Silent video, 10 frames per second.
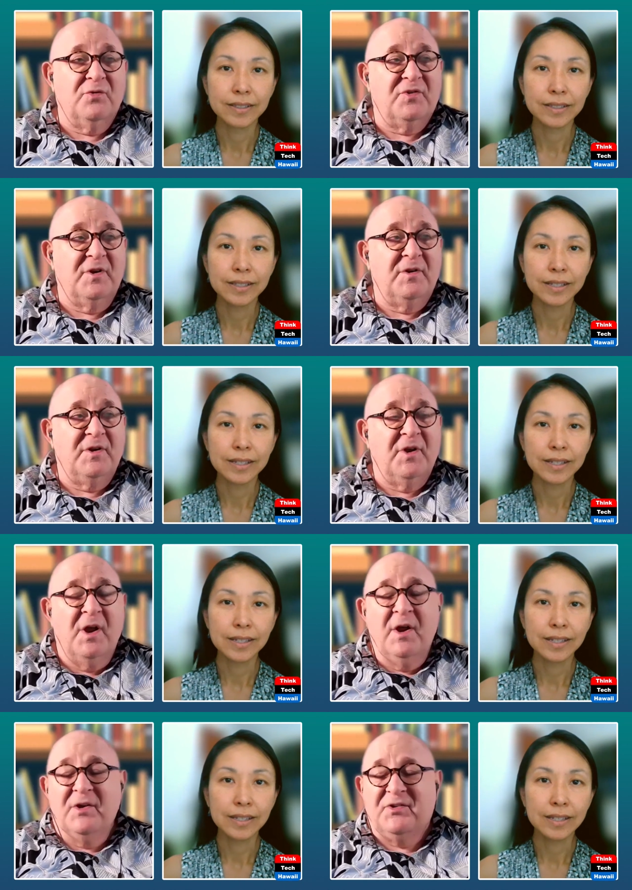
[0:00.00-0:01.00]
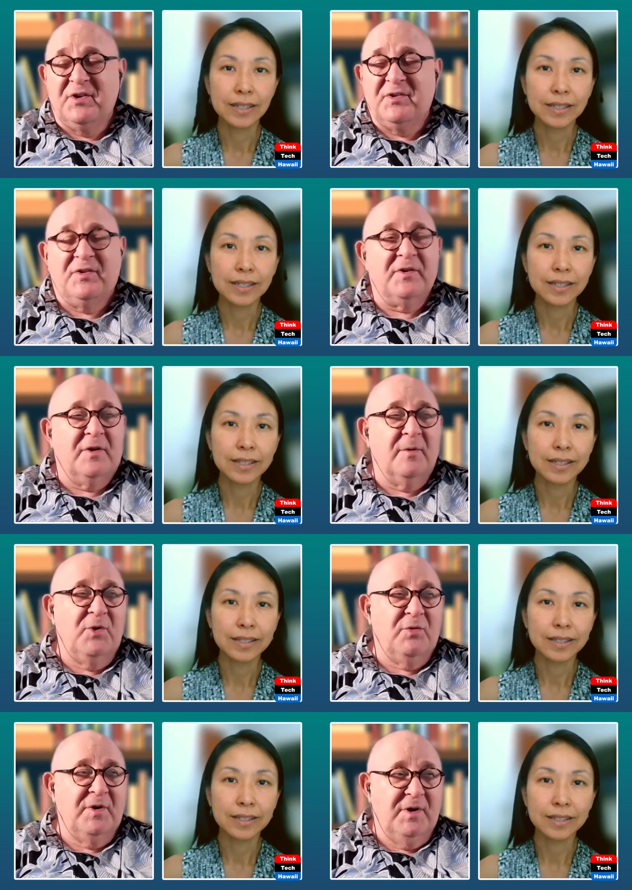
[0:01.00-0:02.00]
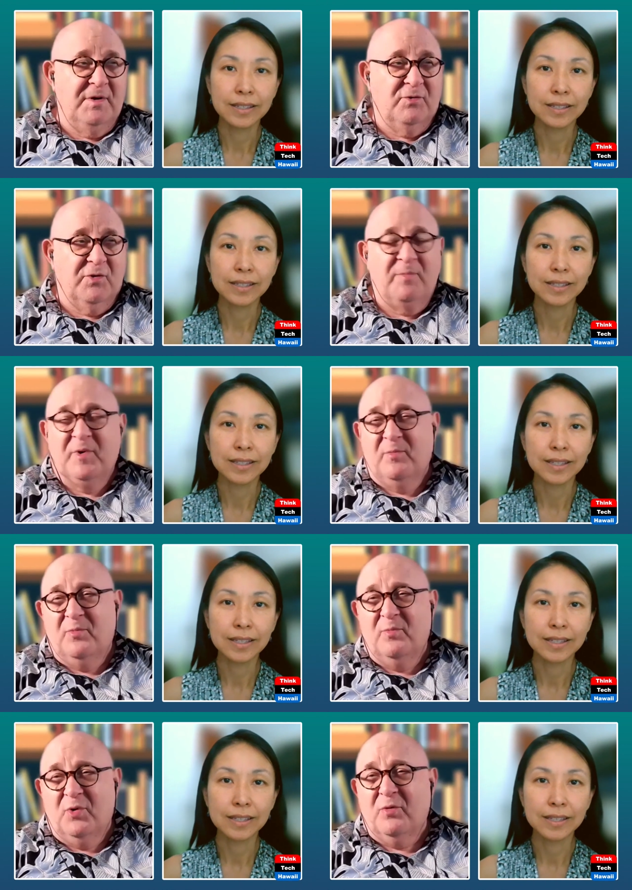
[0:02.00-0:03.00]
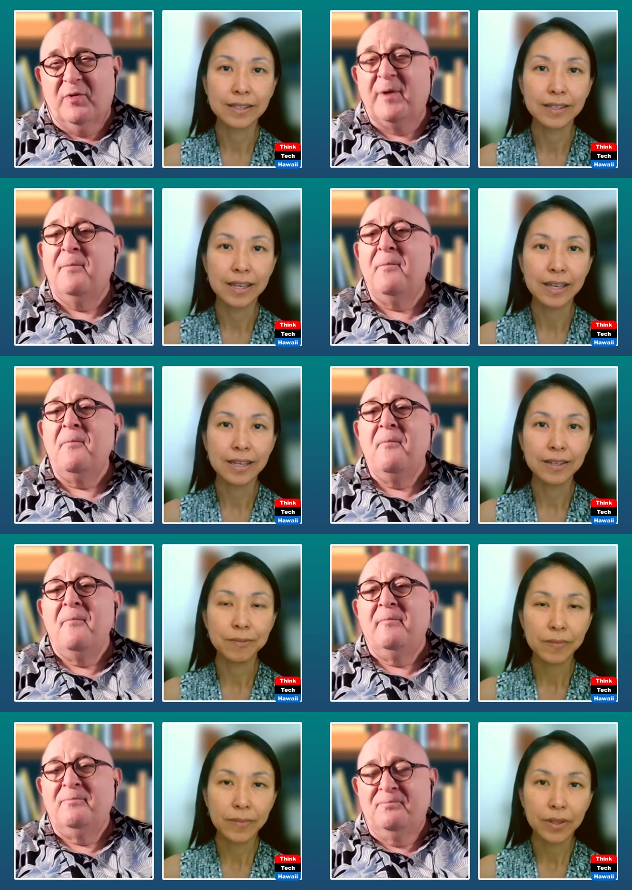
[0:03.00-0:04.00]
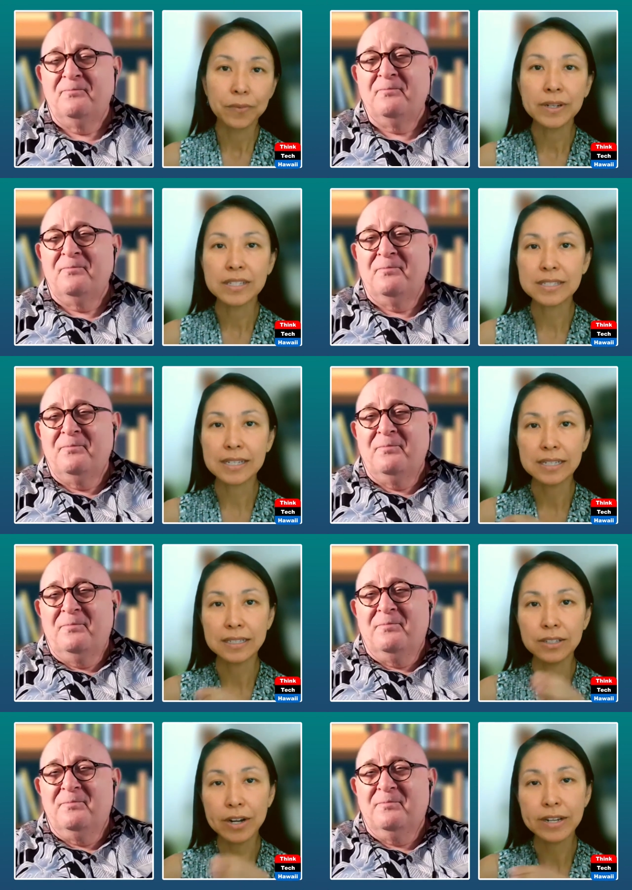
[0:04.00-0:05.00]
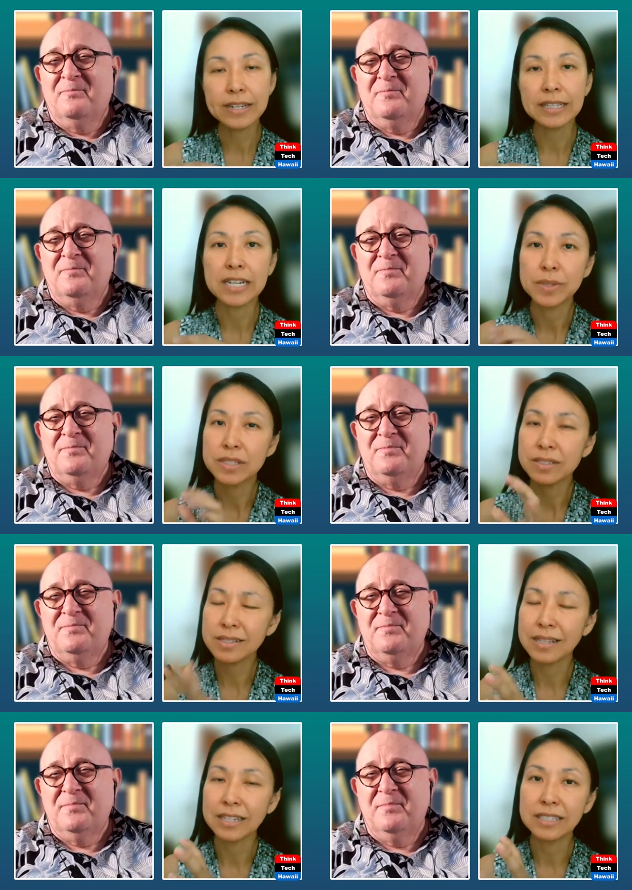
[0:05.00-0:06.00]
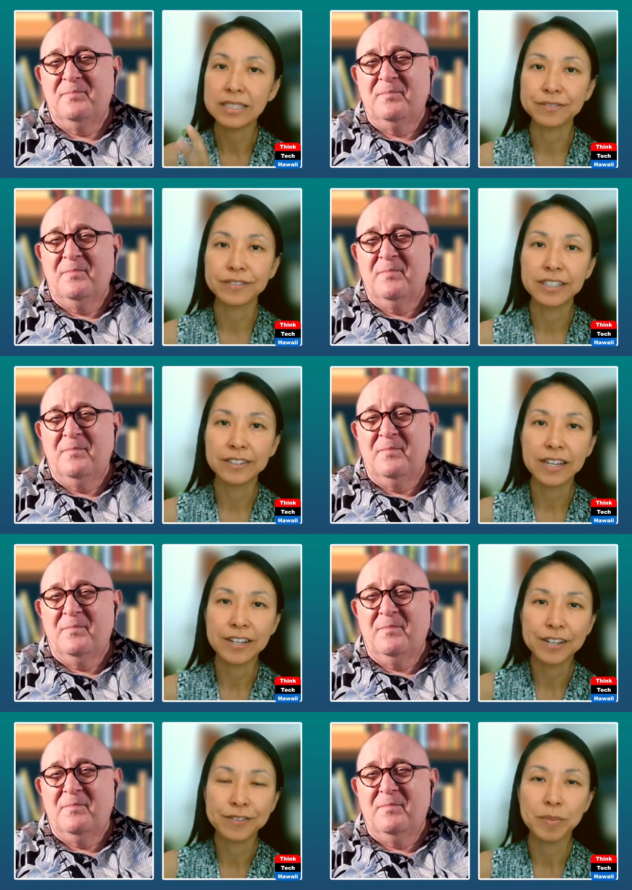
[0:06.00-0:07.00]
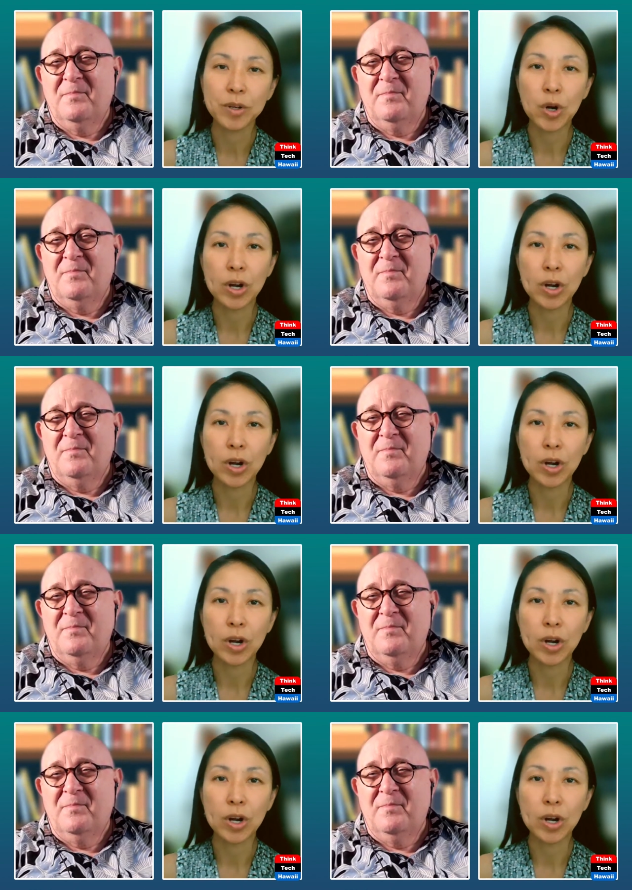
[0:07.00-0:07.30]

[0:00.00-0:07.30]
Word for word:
Speaker 1: who's in the assisted community treatment program?
Speaker 2: Well, it's a guardian ad litem is just slightly different from a